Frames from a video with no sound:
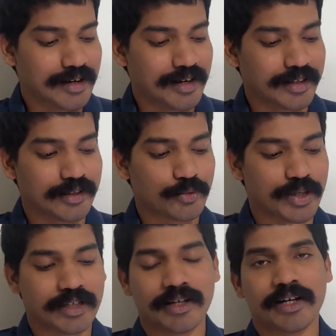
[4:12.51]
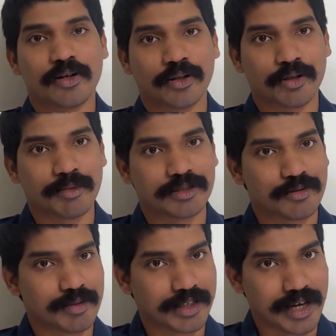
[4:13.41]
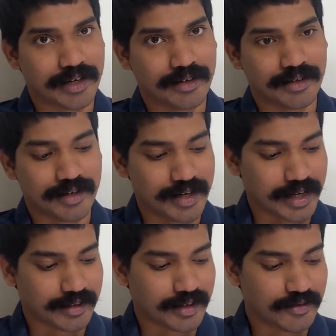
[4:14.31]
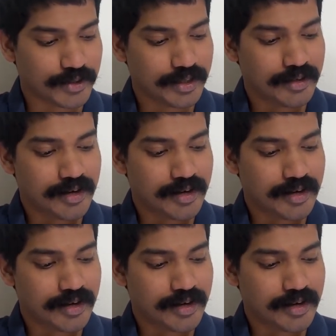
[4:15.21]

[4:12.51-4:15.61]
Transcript: Article 29, documents to be carried in an aircraft.